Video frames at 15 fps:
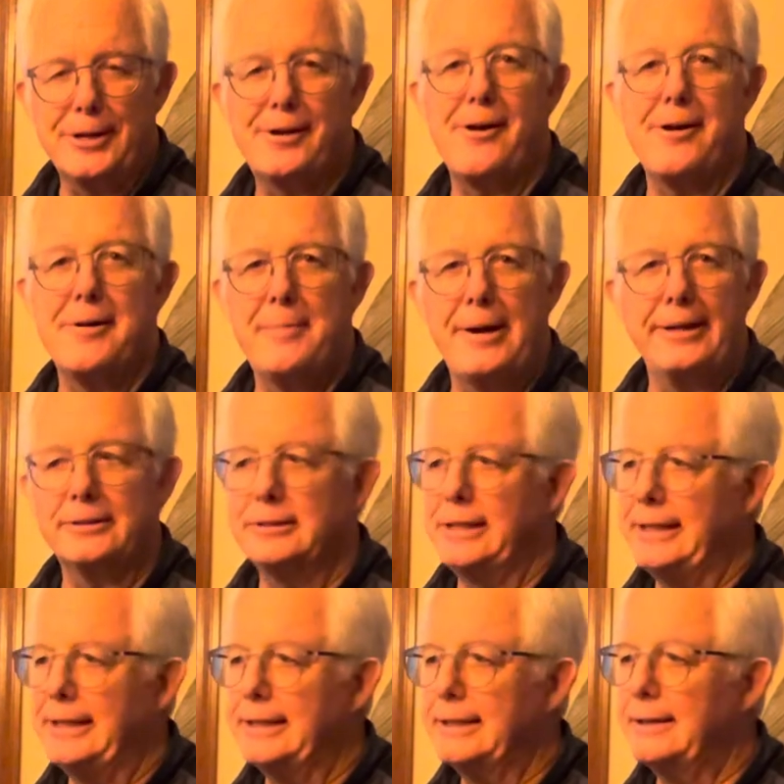Carmichael
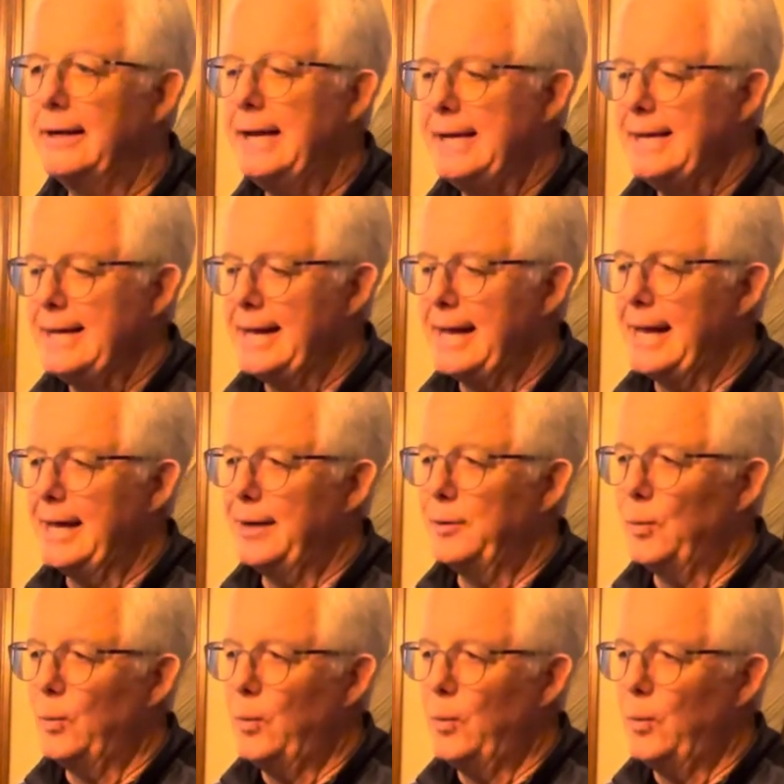here, and